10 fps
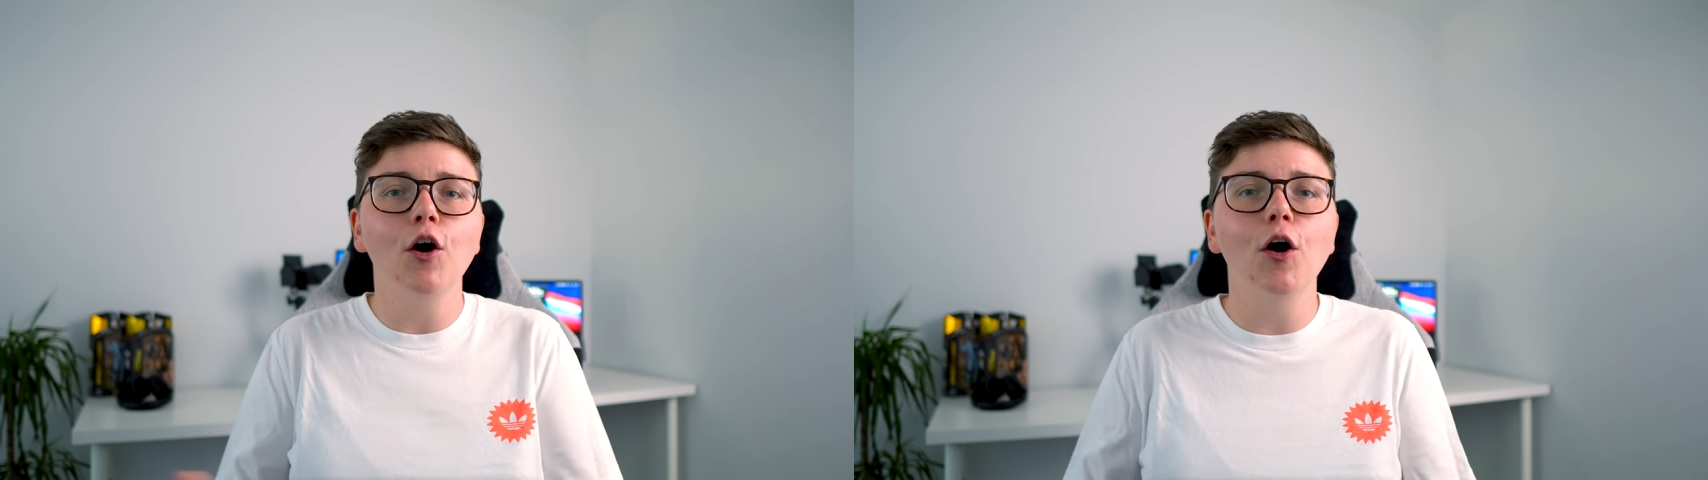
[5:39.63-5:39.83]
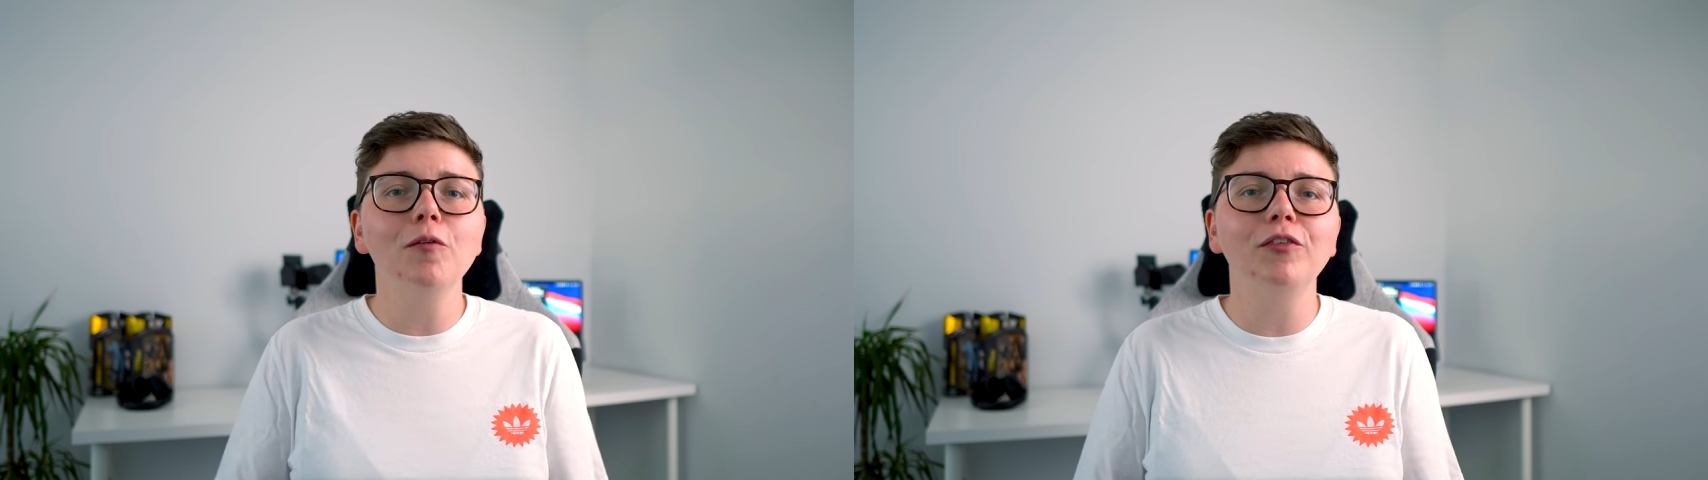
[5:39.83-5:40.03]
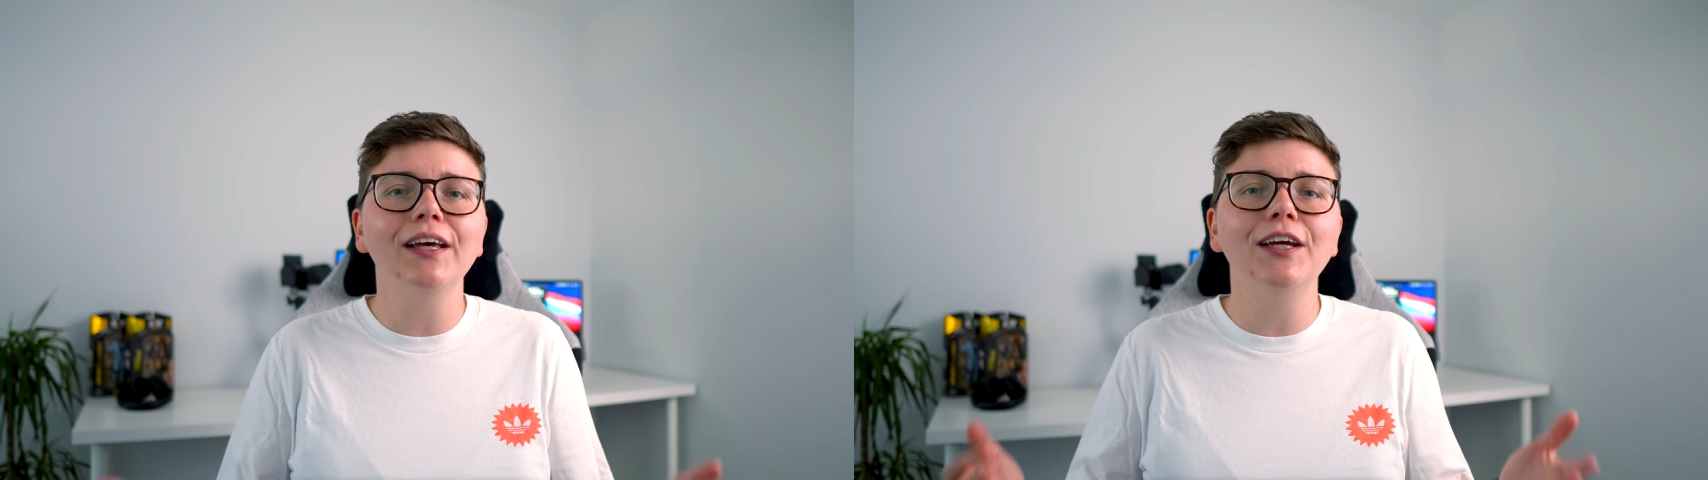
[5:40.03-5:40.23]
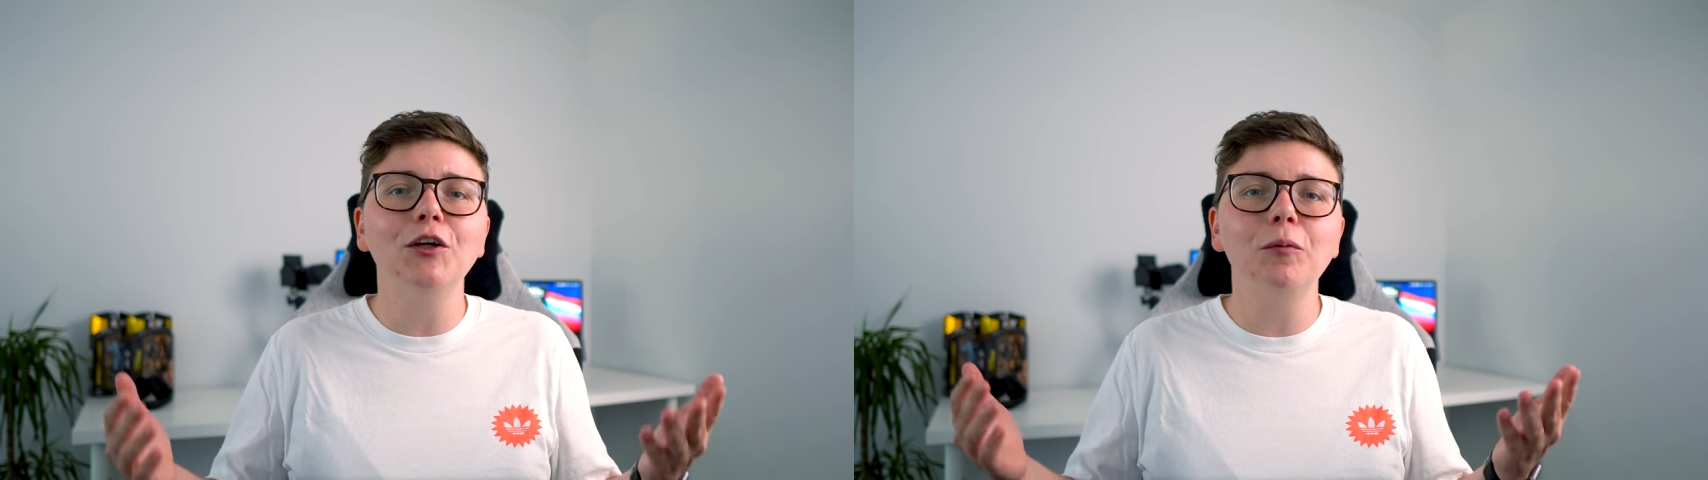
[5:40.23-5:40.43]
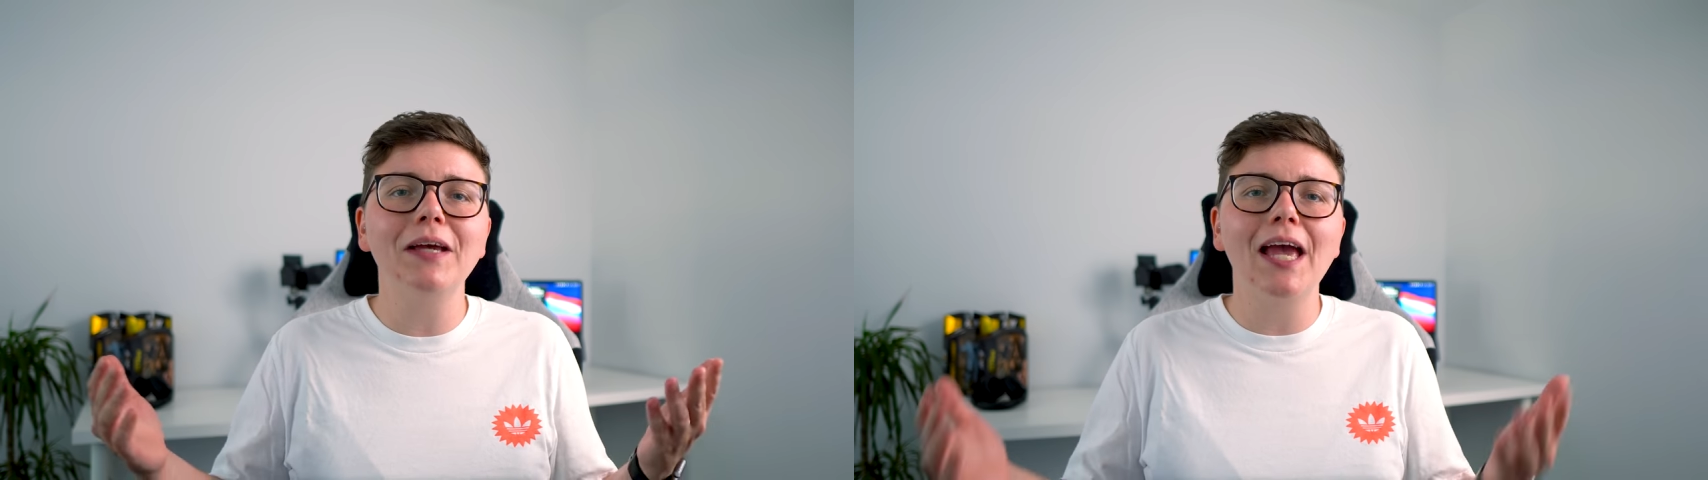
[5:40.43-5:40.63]
Hopefully
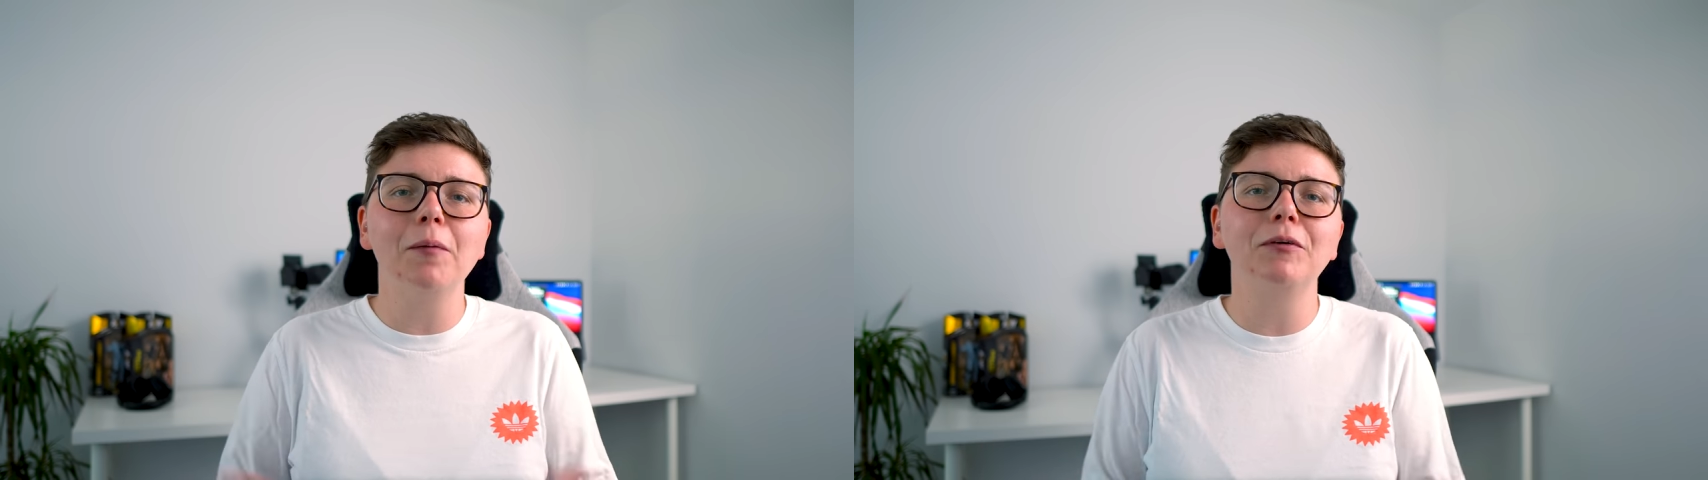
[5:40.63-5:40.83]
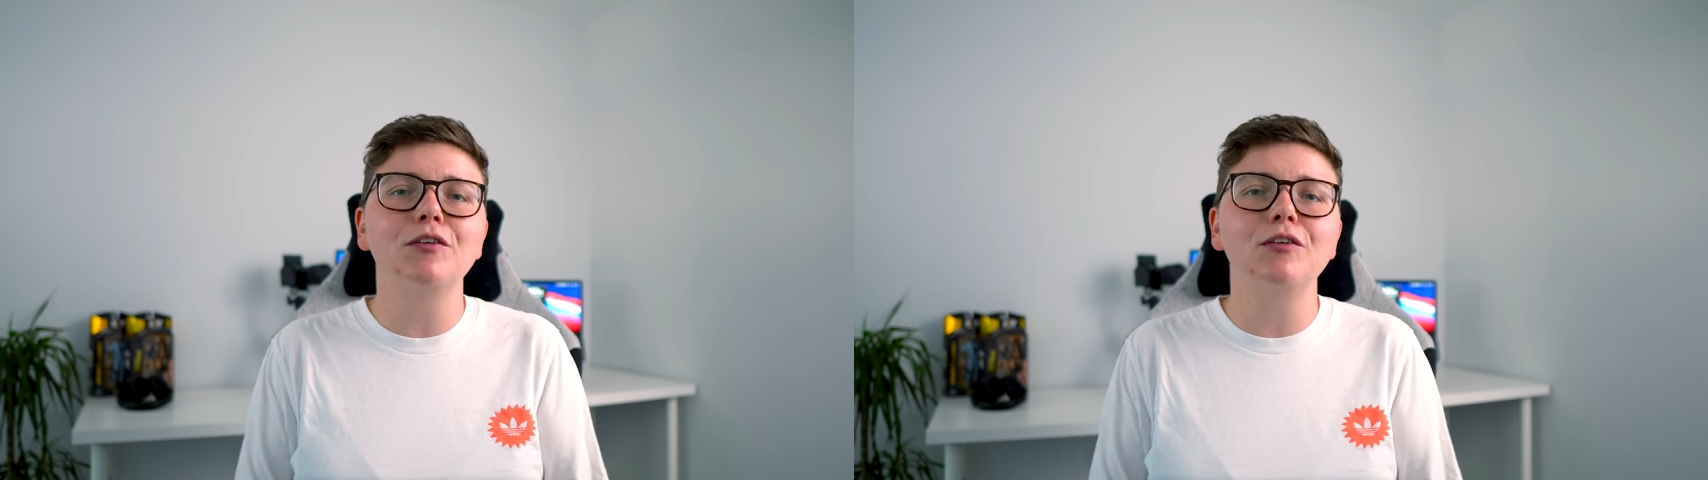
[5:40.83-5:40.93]
you'll be able